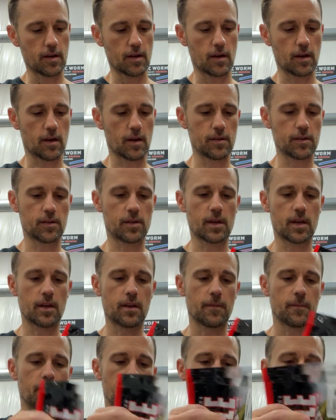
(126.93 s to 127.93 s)
You
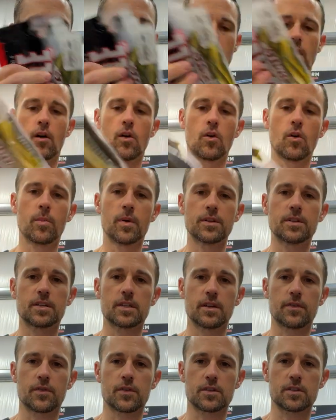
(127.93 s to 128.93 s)
get a whole bunch of
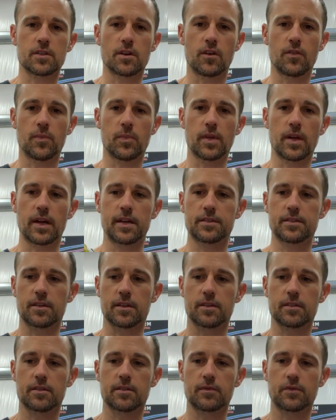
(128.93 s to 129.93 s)
different soft
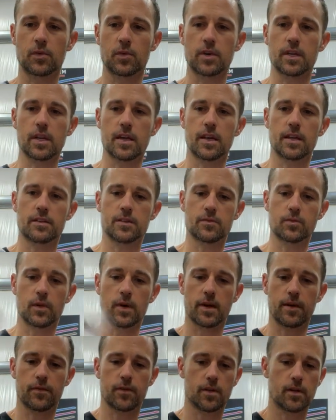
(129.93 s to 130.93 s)
plastics, 48s,
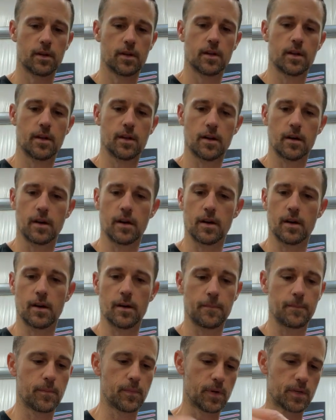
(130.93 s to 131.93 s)
whatever,
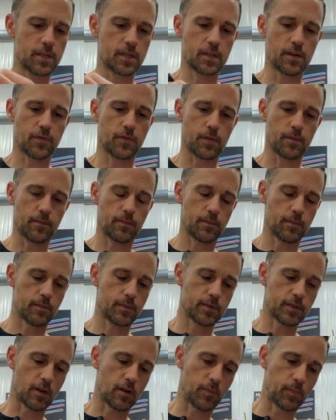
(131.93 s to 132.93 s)
a bunch of
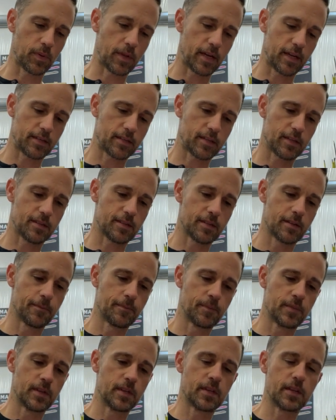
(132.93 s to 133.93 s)
different soft plastics.
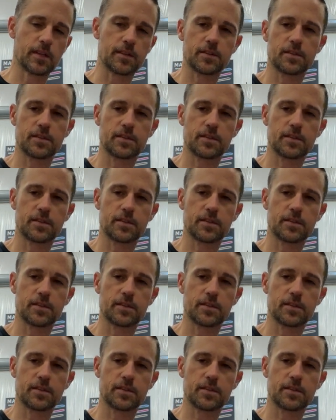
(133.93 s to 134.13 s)
You get a